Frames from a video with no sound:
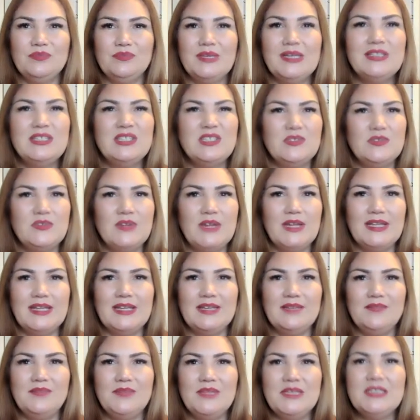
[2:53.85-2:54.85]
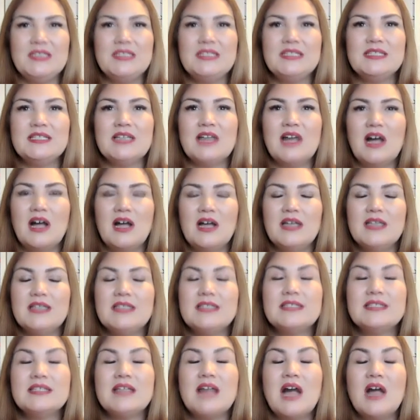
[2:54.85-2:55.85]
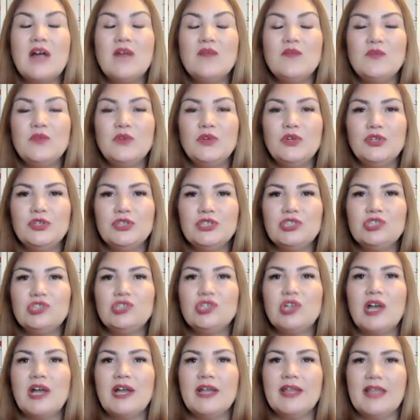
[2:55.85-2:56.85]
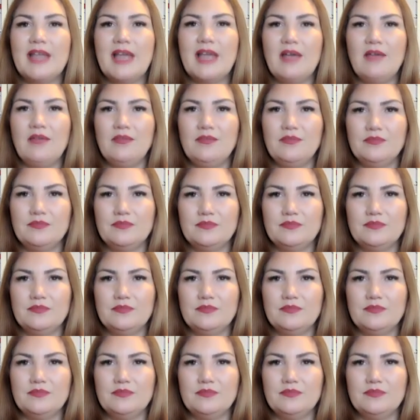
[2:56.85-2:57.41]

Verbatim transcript: It is ready. It's time, it's time for you to shine now.